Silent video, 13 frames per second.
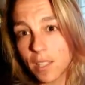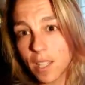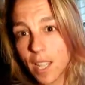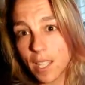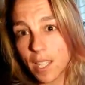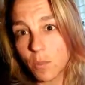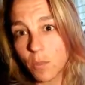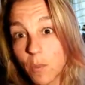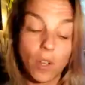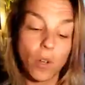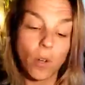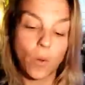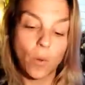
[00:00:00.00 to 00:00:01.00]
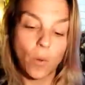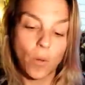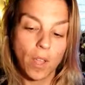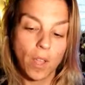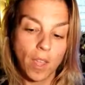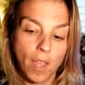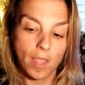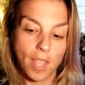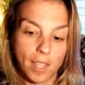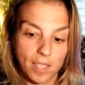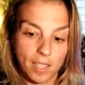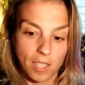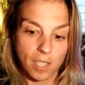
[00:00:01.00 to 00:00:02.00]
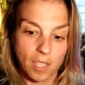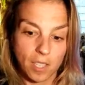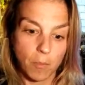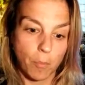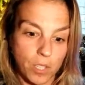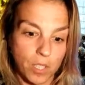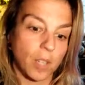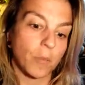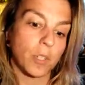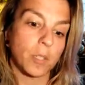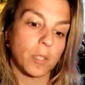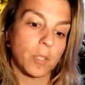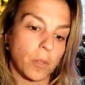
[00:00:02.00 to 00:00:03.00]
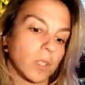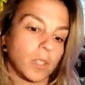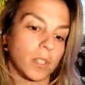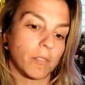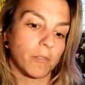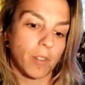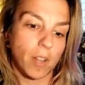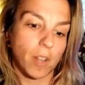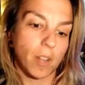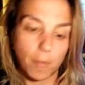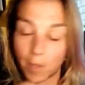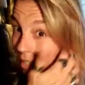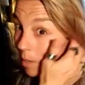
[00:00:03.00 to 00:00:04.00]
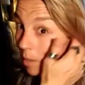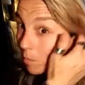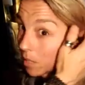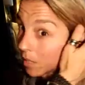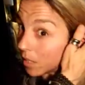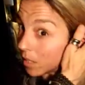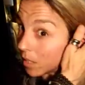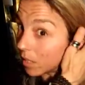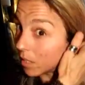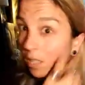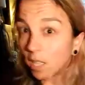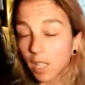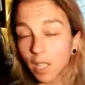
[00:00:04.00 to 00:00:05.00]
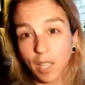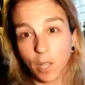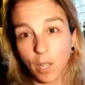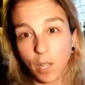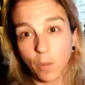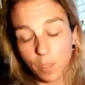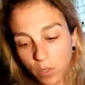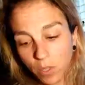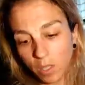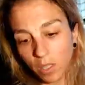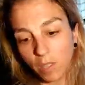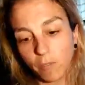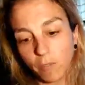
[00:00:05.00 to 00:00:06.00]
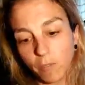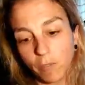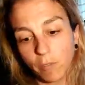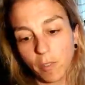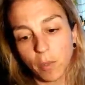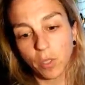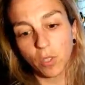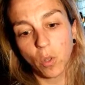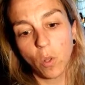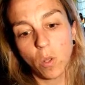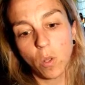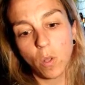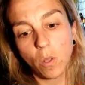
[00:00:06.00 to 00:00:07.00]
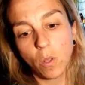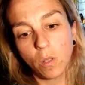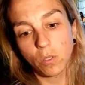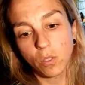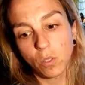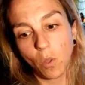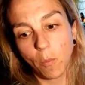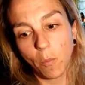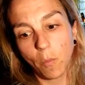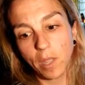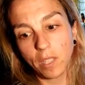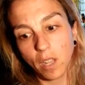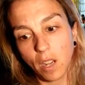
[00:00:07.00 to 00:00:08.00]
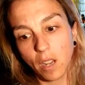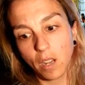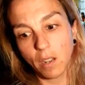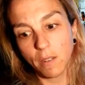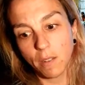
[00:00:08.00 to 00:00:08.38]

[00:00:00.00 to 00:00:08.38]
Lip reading: when we know that this is a person that we're supposed to learn from. It might not be like we're supposed to learn from people. Soulmates are